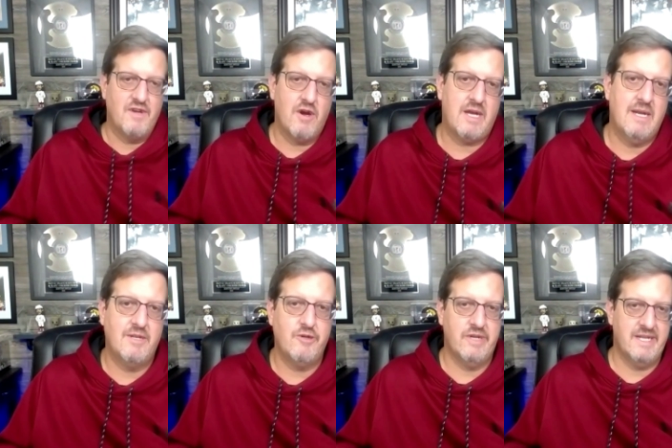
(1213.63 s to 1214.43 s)
you're going to
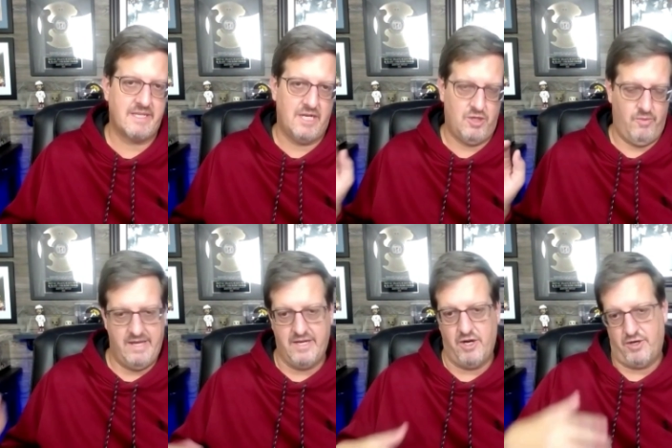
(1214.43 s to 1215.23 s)
do it in such a
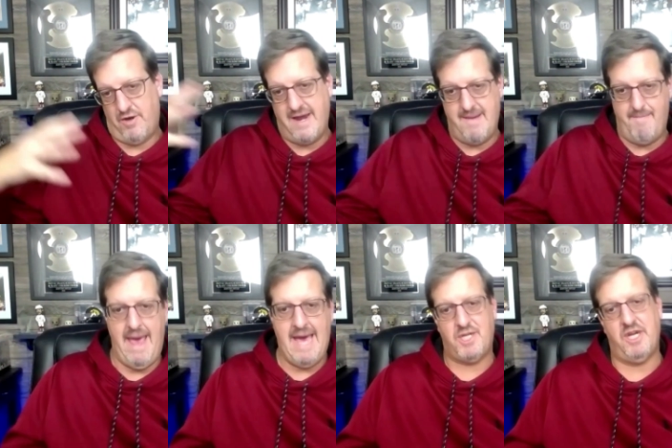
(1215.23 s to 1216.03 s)
way that you're trying to
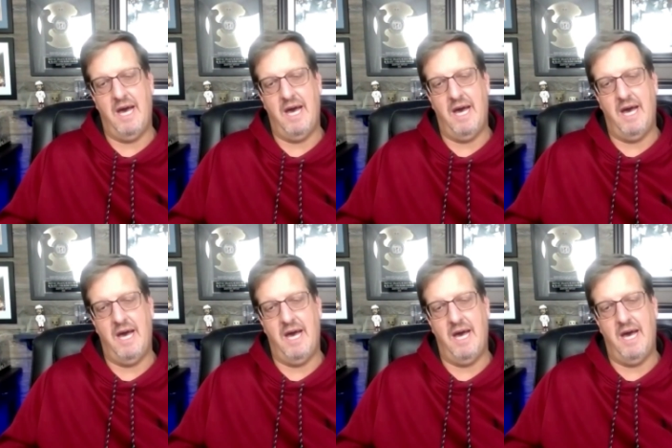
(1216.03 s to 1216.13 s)
match